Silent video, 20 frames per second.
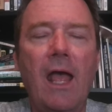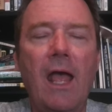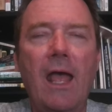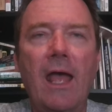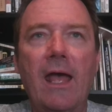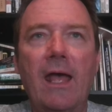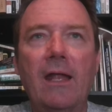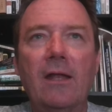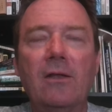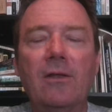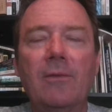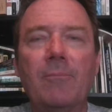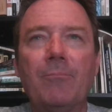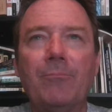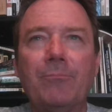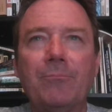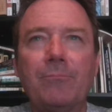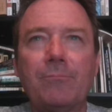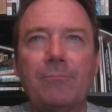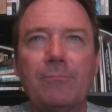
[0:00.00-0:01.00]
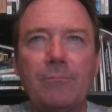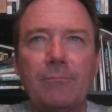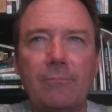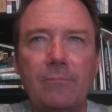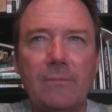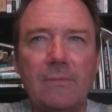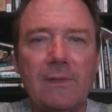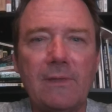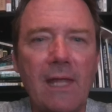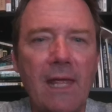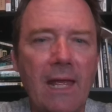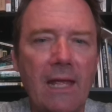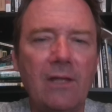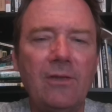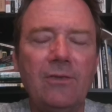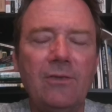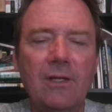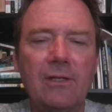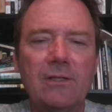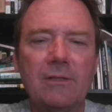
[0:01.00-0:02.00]
And
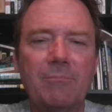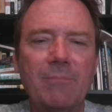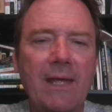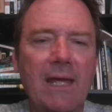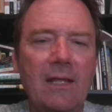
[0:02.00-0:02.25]
as such,